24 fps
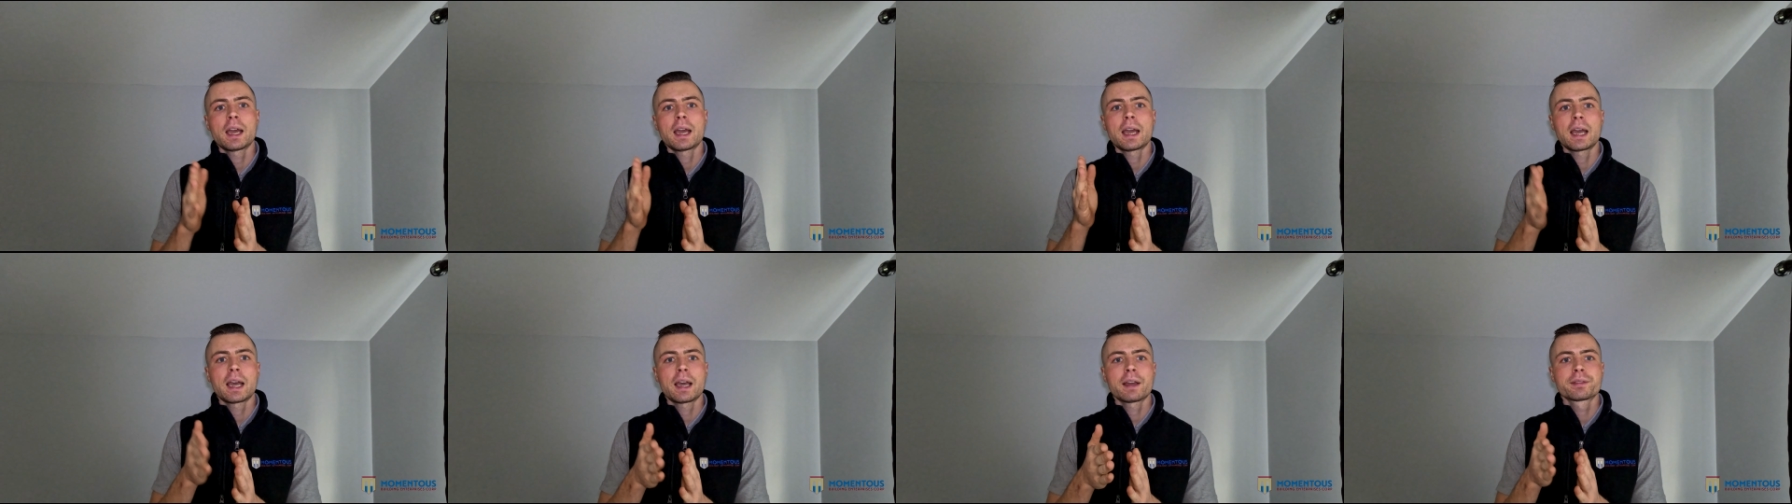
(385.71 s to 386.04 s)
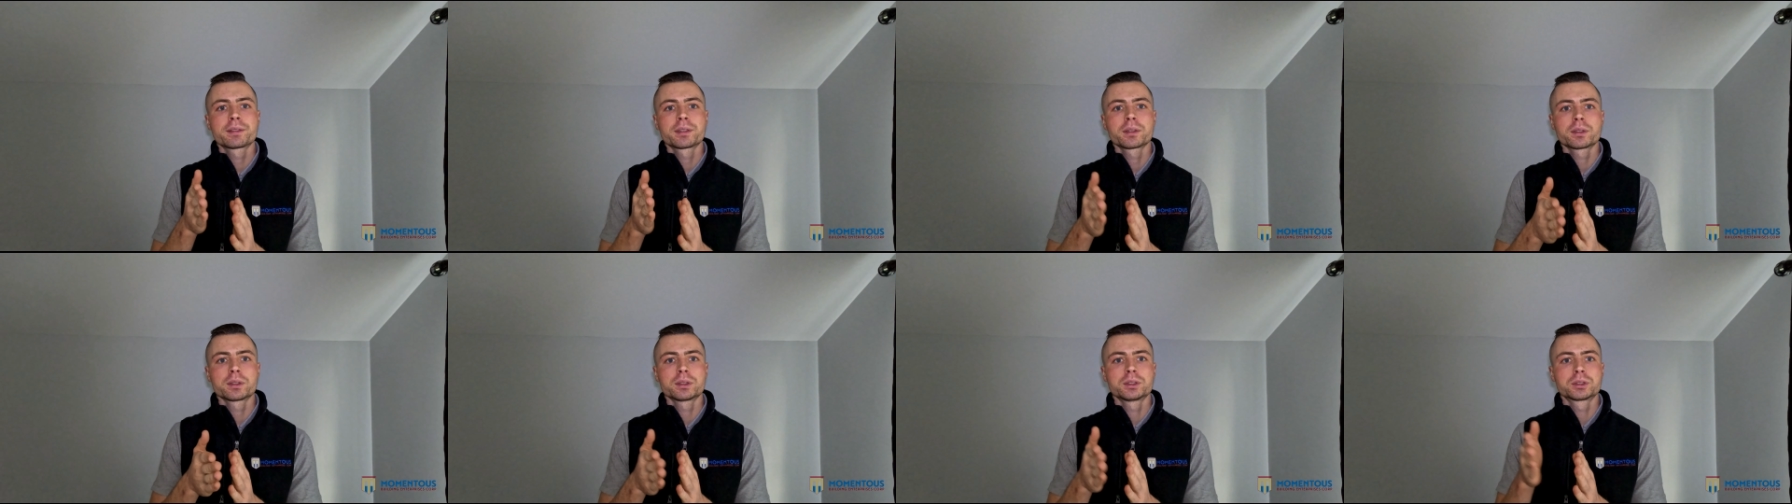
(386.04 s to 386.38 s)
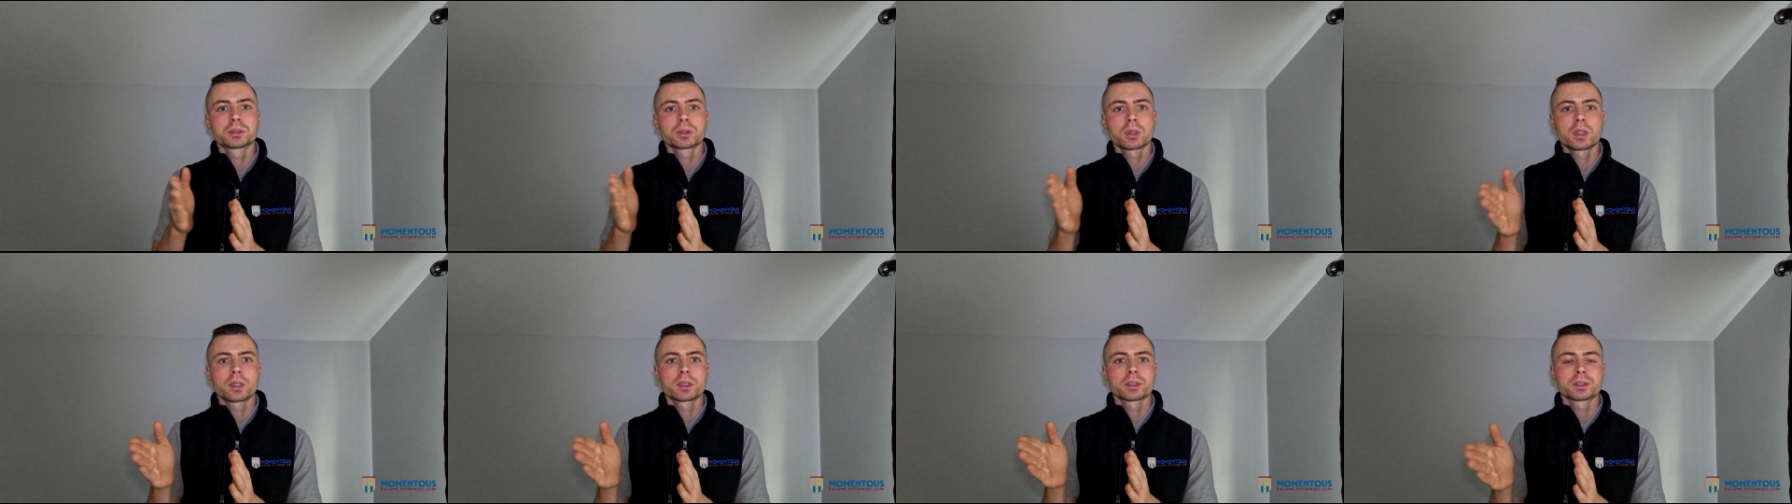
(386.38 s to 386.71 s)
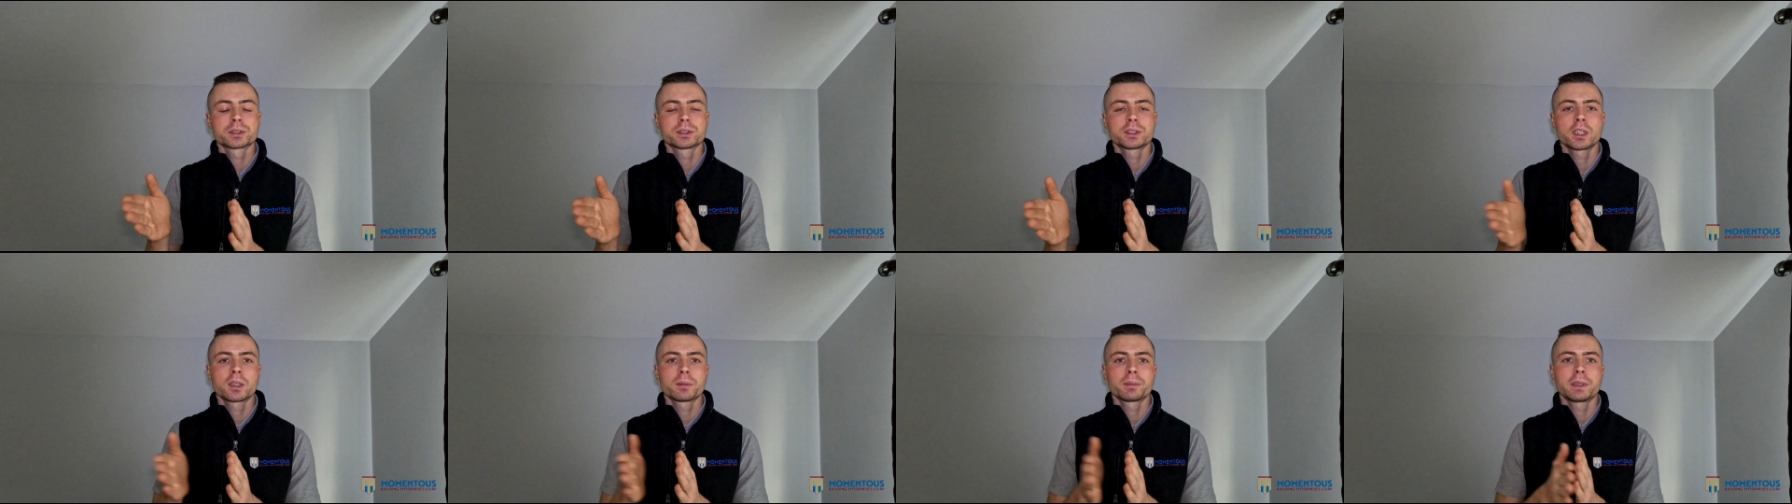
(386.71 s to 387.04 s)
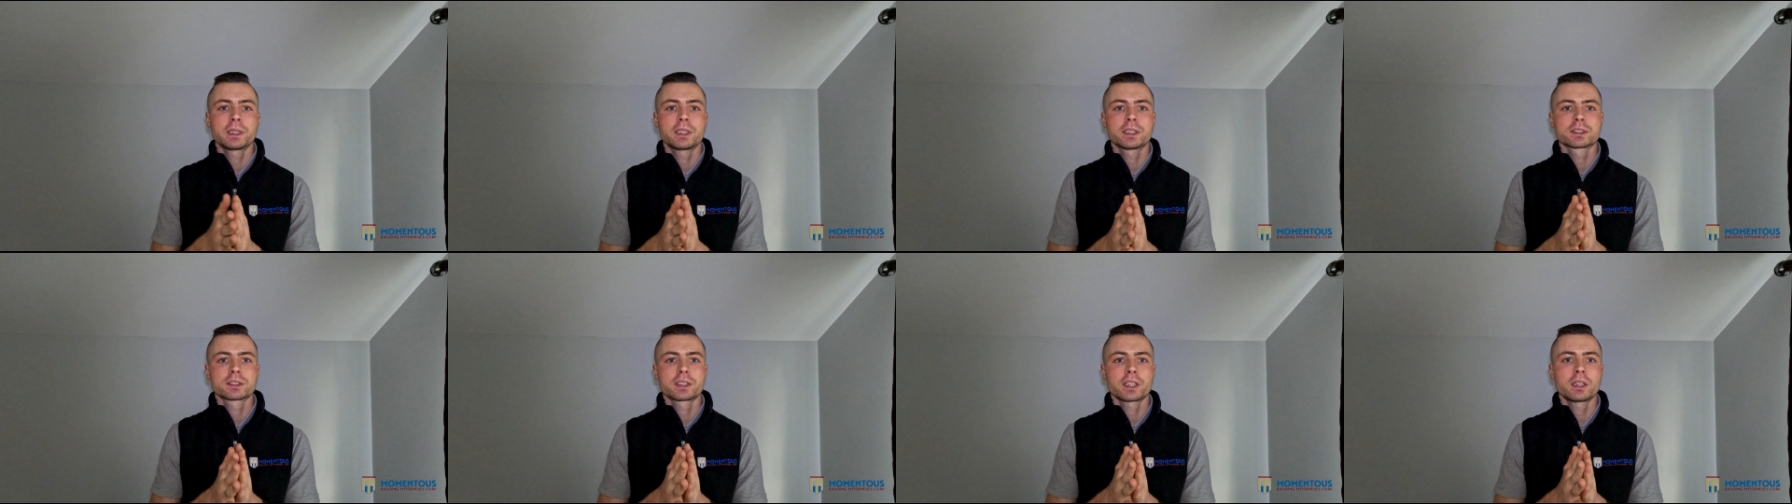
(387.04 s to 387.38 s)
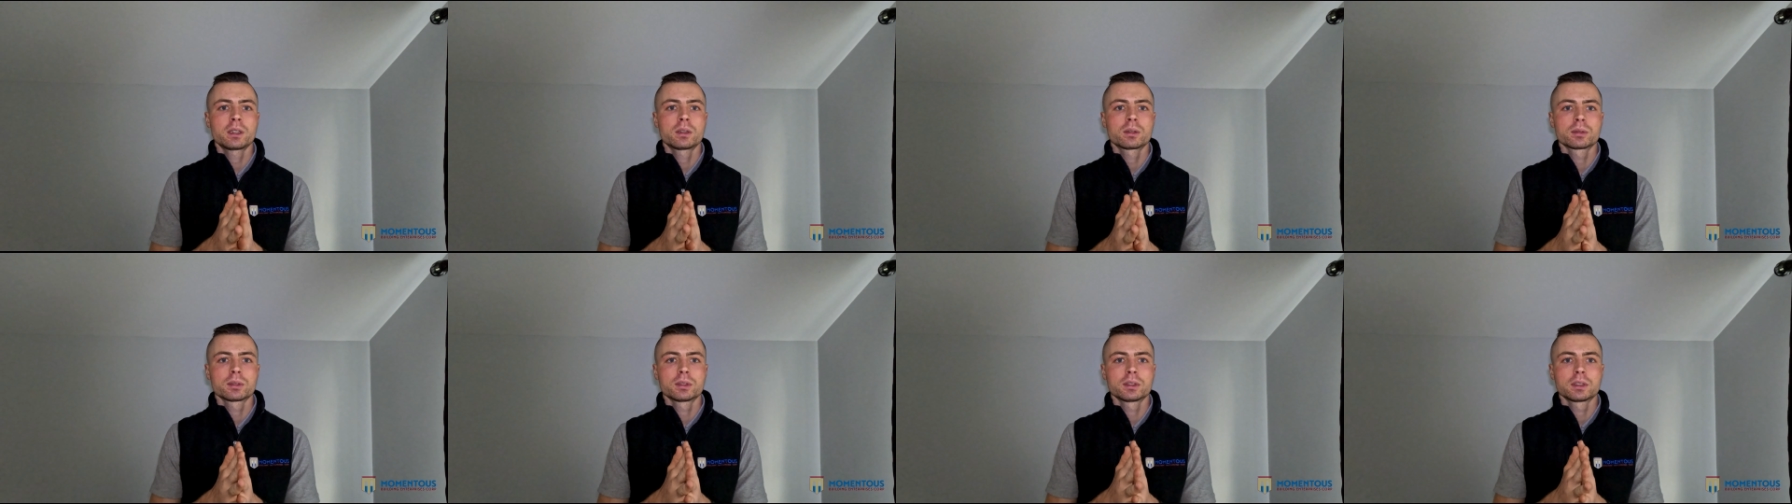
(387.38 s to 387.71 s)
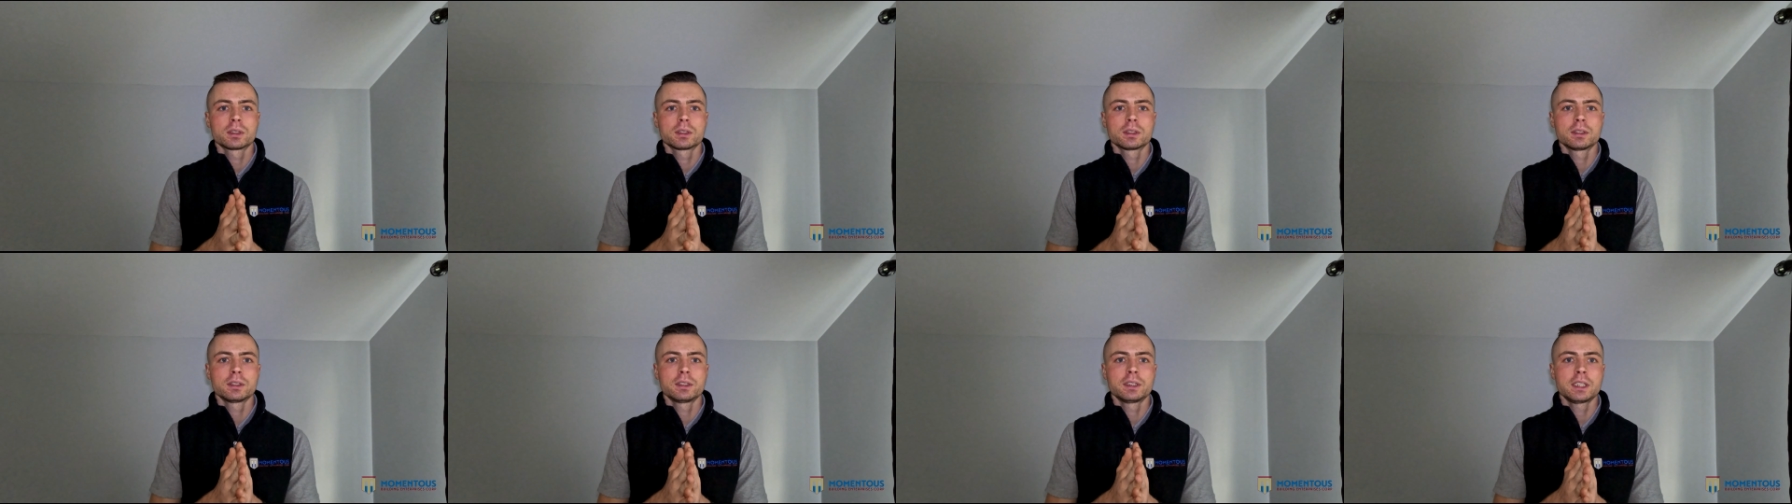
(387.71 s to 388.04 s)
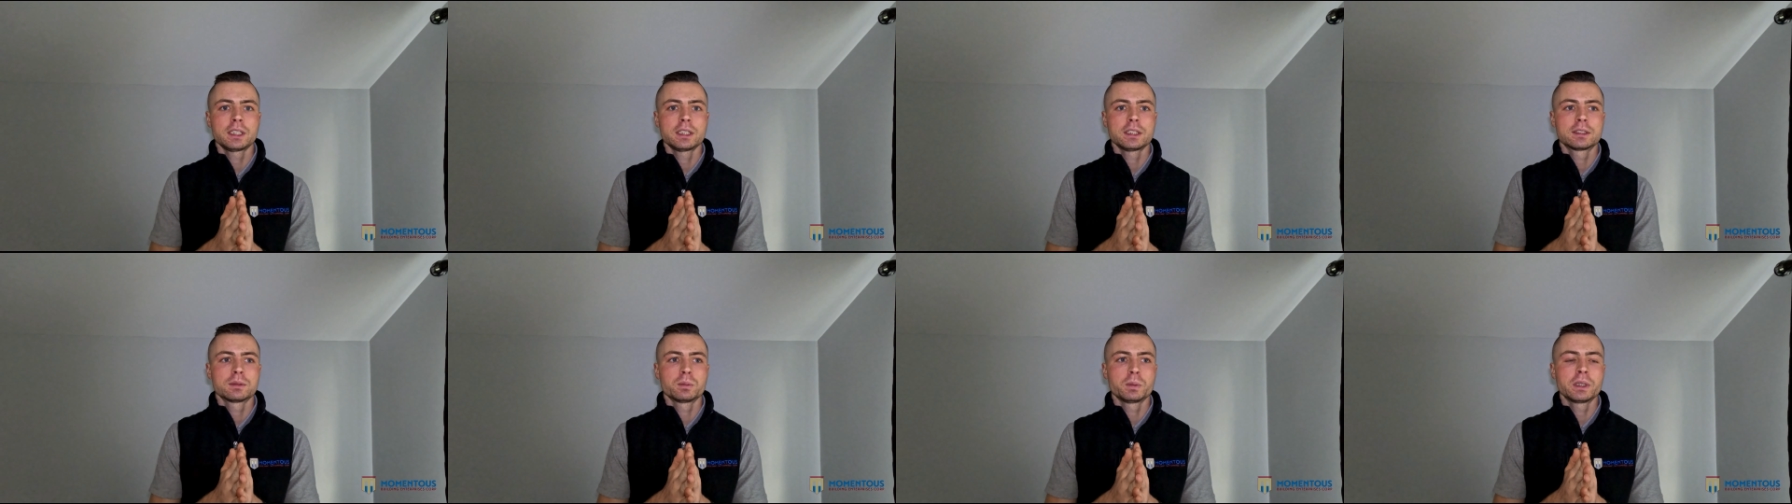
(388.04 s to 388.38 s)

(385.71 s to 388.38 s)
after the drawings are done because they don't need,